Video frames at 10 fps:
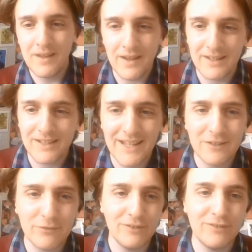I
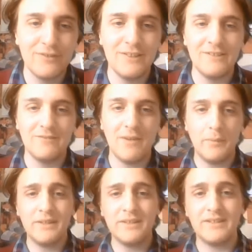connect with Susie's
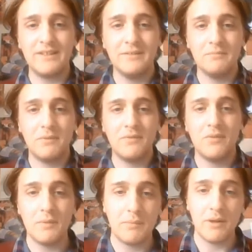femininity,
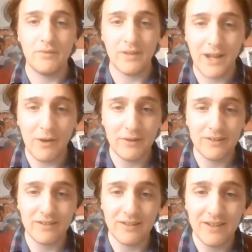performing both her
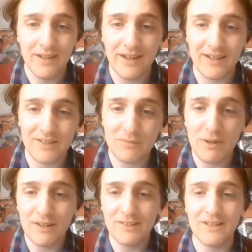character and
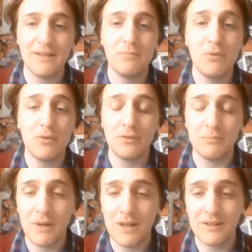expressing an important
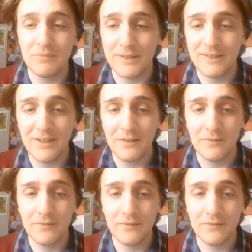part of myself.